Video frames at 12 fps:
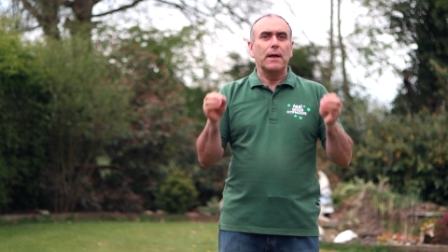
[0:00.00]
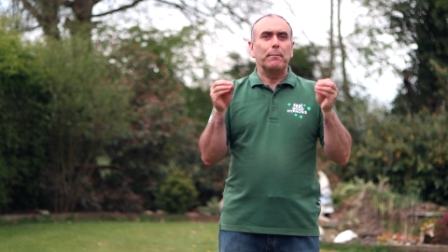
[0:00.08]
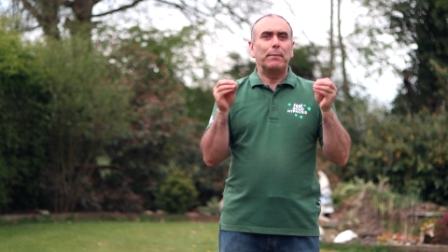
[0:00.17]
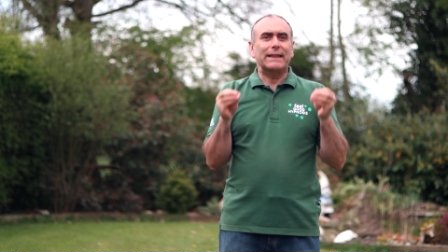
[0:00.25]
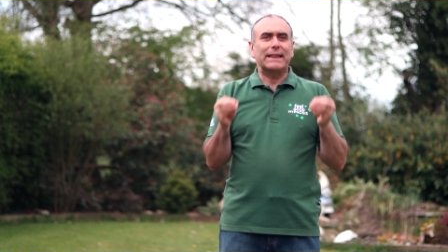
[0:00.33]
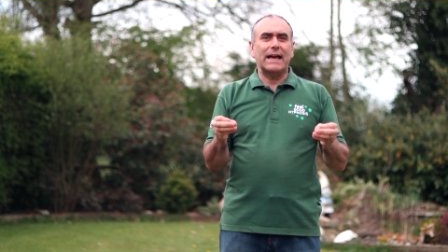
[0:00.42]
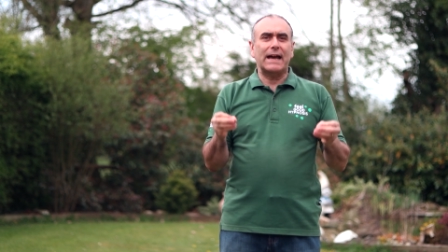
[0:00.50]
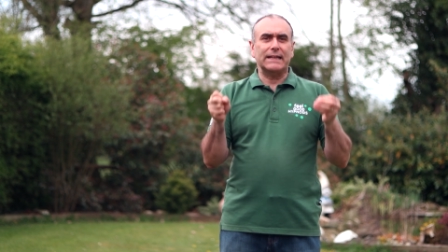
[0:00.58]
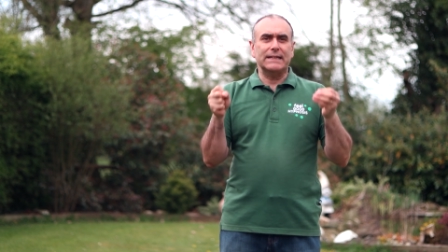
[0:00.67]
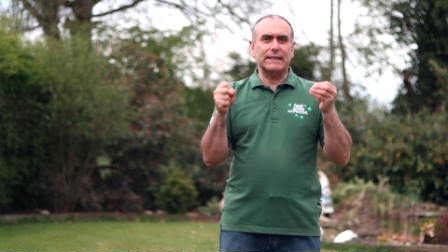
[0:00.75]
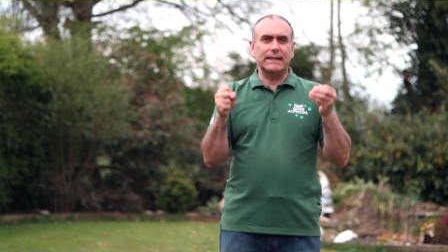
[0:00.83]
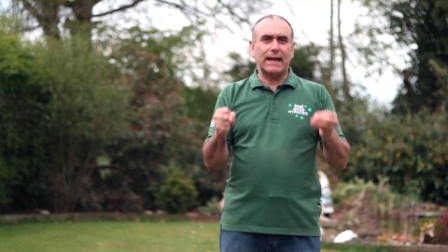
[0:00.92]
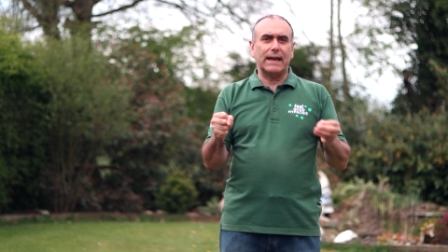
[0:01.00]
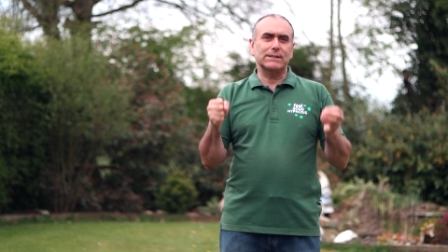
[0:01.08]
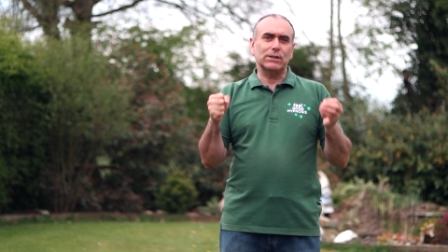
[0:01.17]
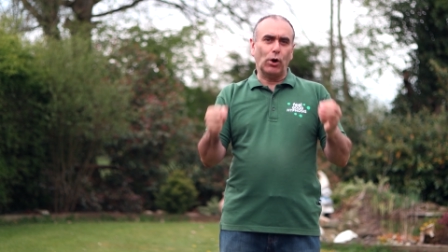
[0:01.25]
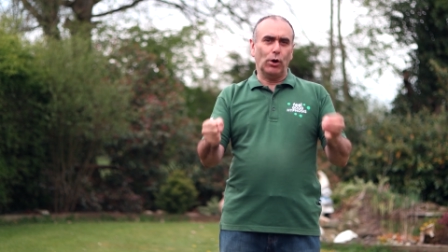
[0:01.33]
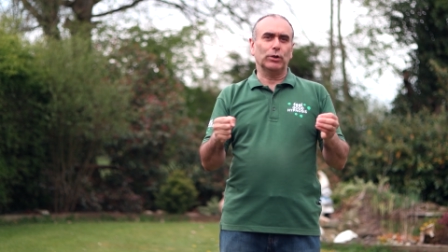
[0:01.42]
but that is a
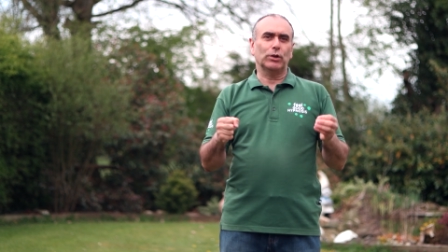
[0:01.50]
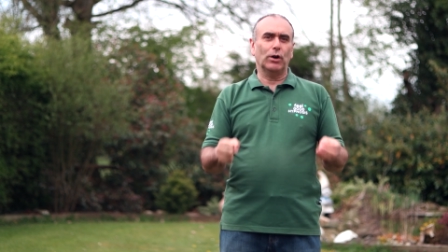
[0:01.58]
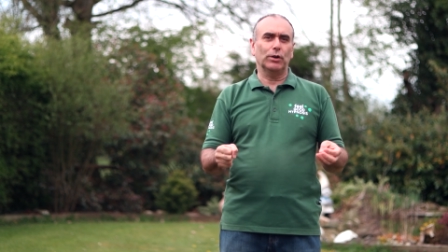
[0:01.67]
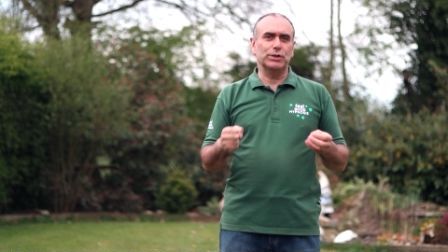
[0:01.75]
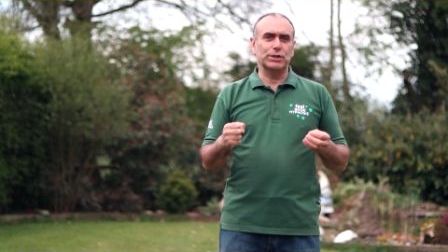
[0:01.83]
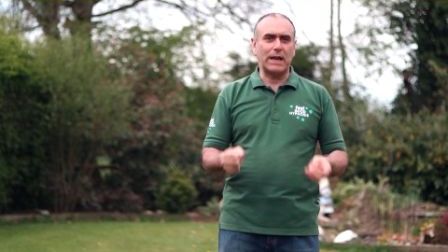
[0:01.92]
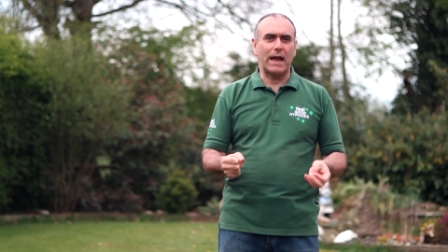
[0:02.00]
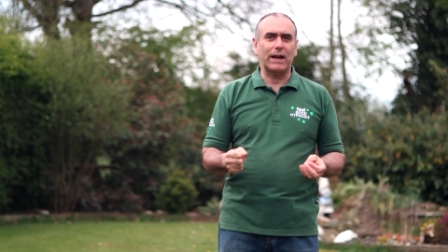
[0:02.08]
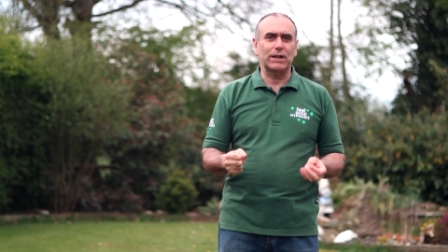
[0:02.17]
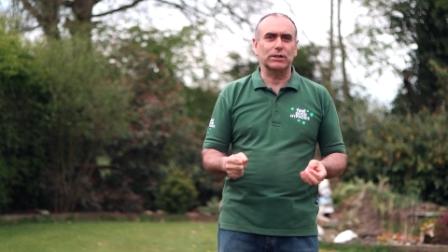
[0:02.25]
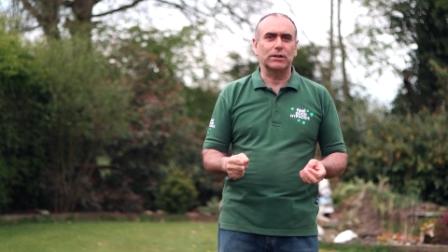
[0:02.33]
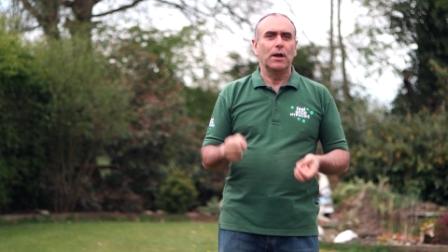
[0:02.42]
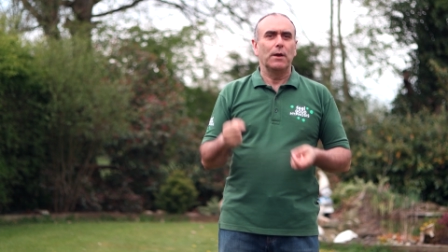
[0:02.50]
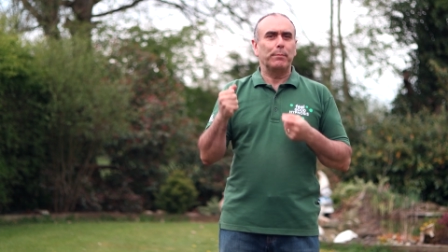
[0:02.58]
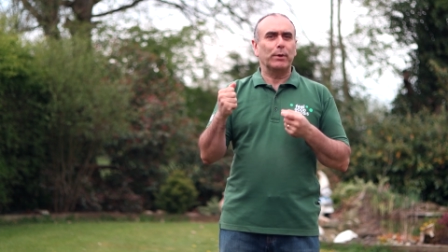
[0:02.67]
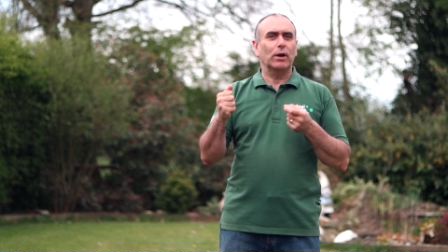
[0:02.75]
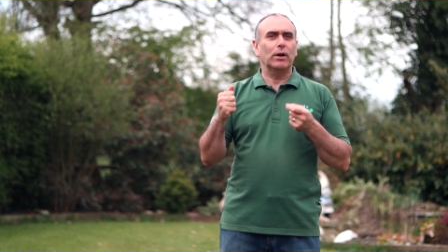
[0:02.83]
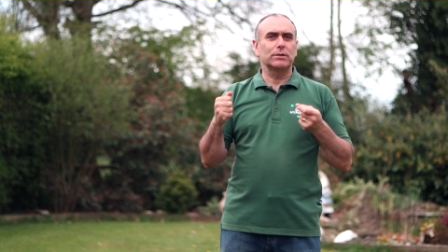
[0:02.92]
nice unconscious action,
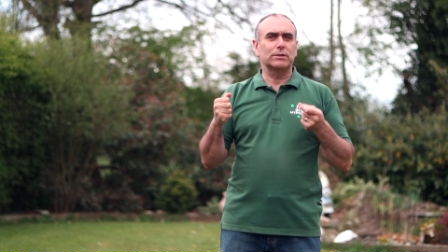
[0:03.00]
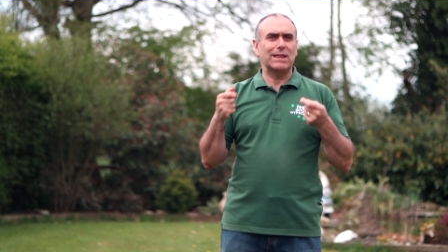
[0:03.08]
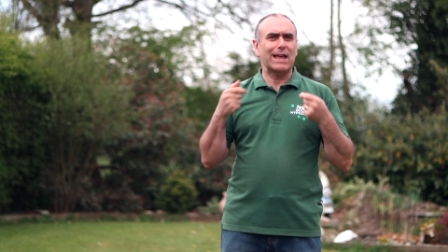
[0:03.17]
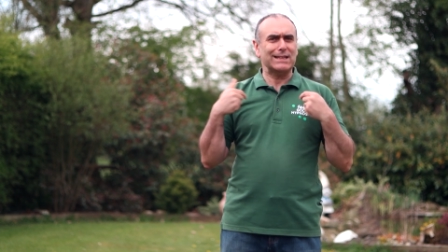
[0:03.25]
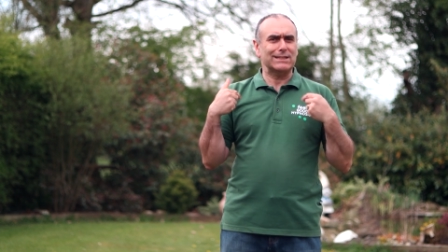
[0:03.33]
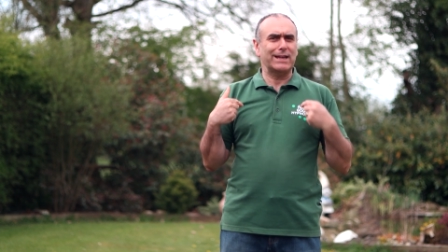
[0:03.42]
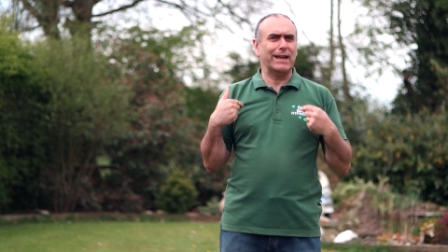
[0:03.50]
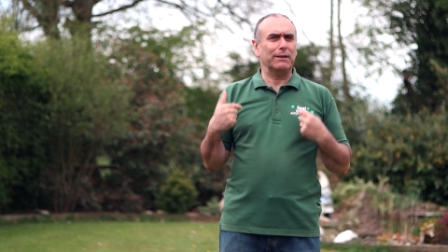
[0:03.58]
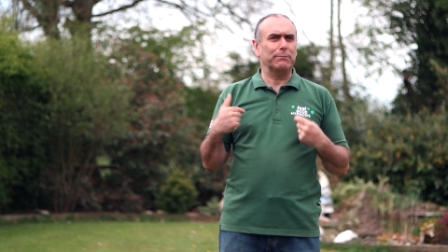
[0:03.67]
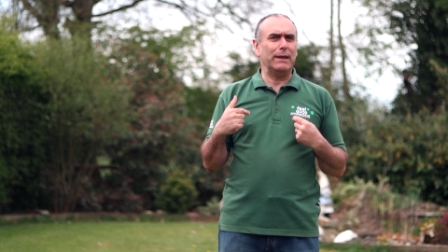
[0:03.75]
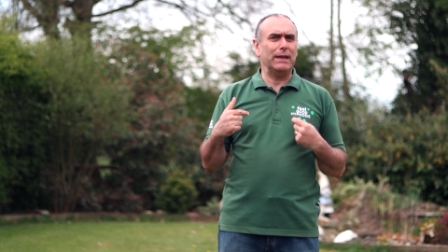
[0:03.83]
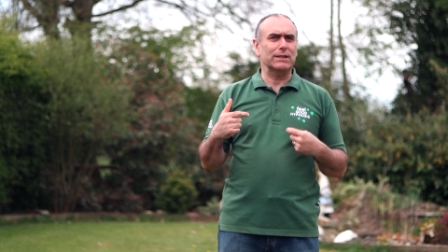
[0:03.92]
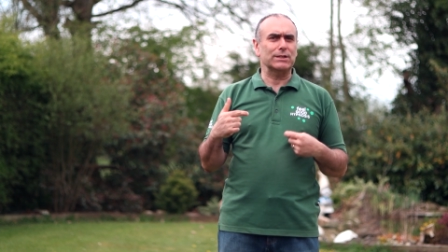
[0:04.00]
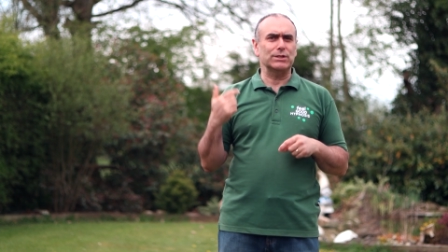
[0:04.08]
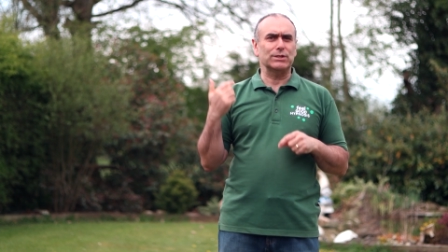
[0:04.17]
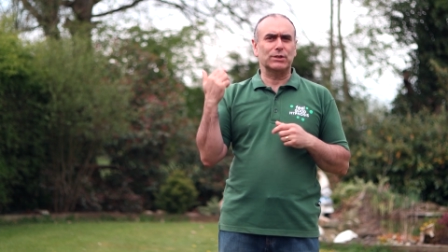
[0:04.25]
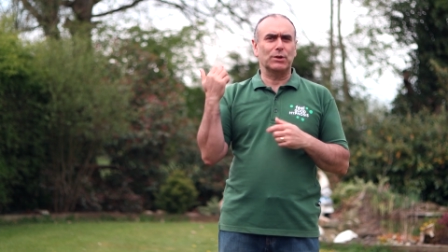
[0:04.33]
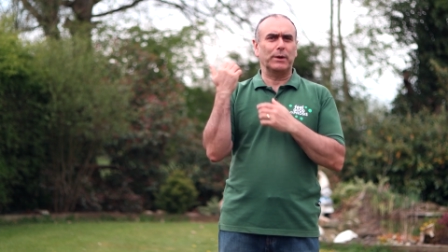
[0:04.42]
because that's telling me that
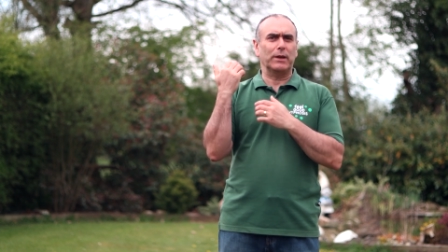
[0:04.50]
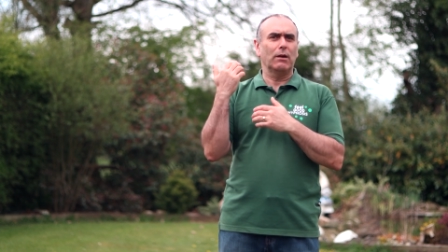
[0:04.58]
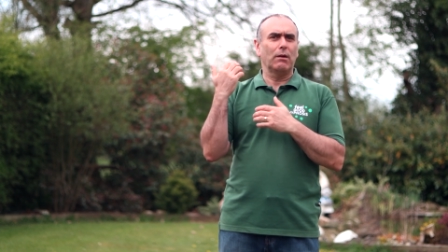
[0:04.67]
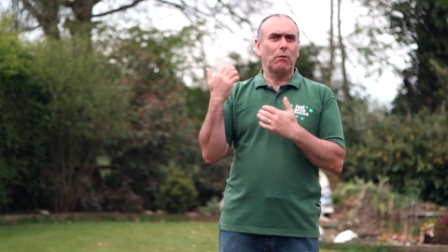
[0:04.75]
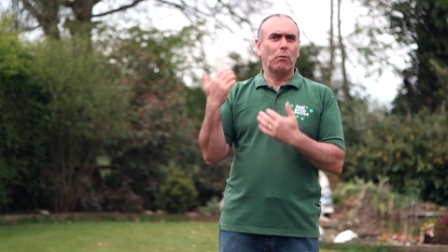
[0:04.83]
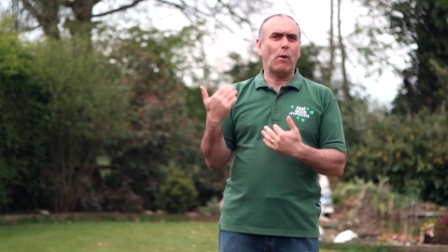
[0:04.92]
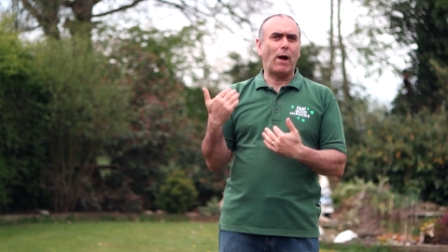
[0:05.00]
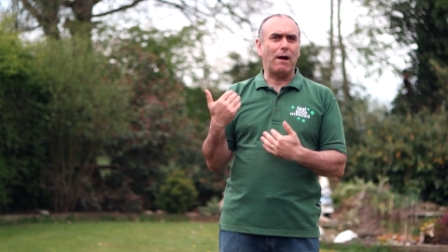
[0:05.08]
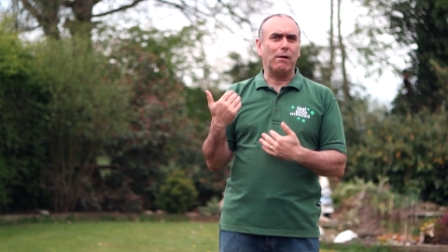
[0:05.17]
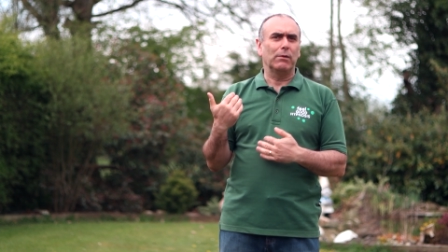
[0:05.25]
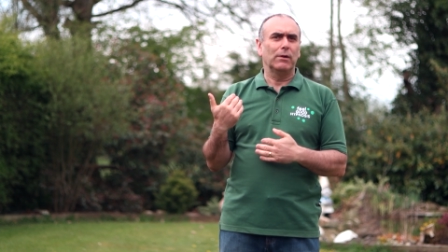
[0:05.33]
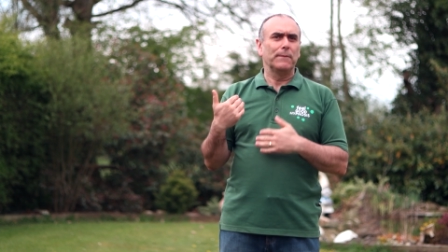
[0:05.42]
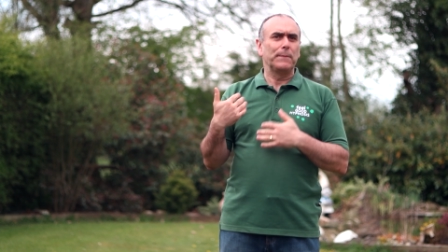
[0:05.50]
she's going, wow,